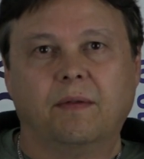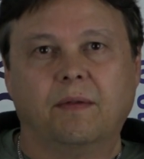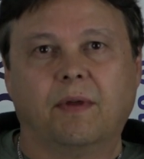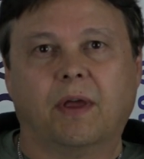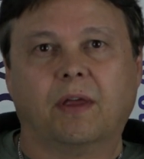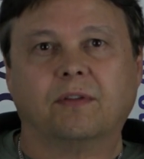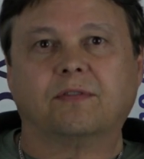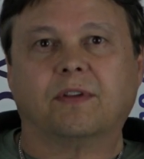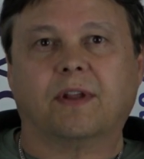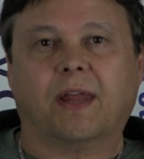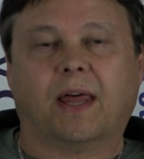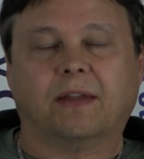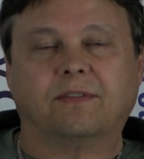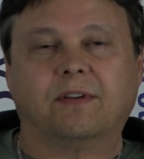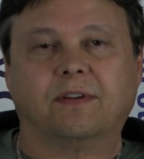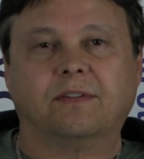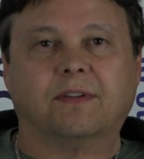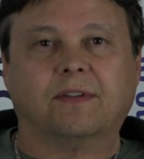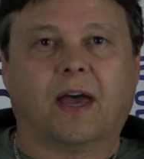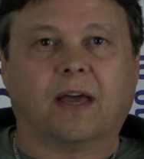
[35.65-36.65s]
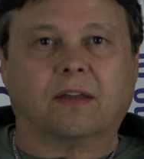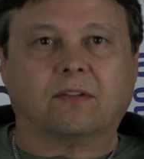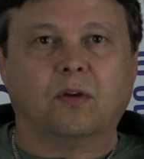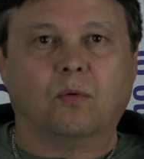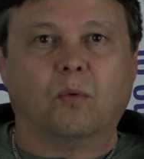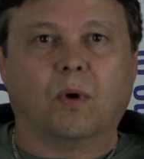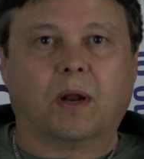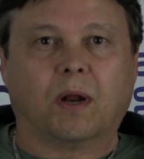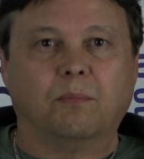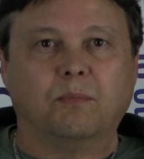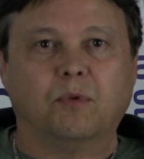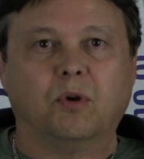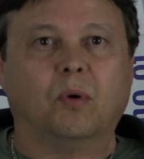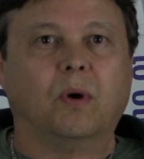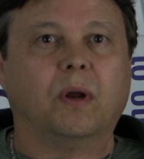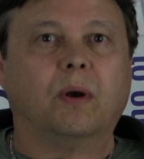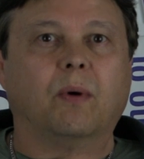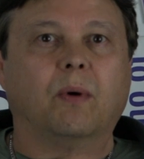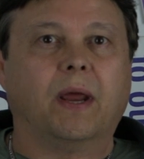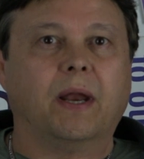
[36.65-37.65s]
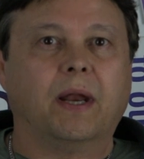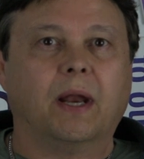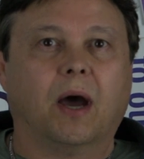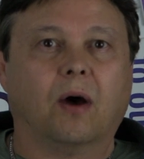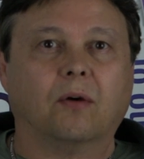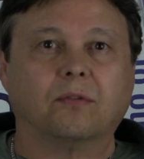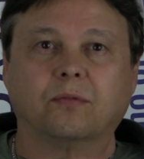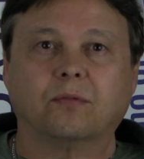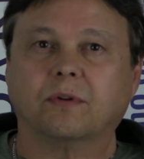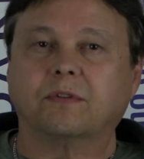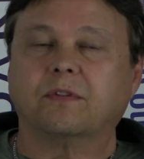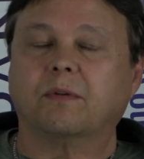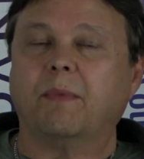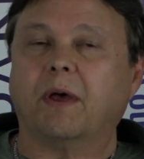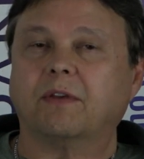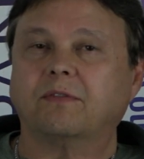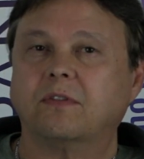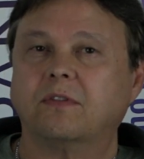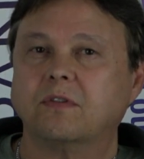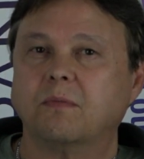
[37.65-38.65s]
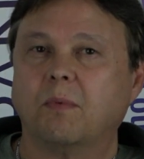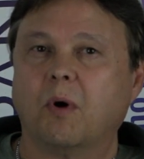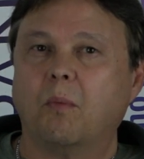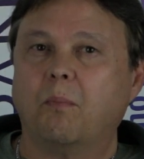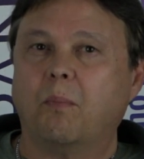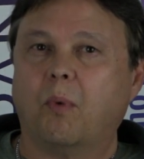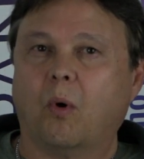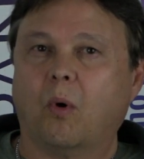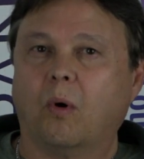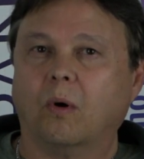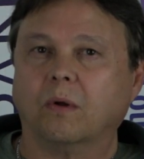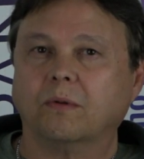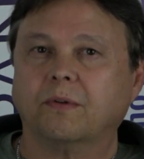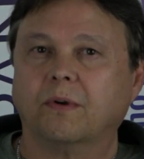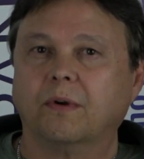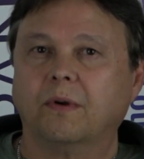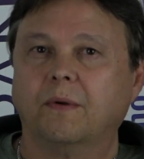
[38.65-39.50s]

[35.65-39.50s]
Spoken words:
And so that's exactly what I'm doing right now. So it's a message about Bold,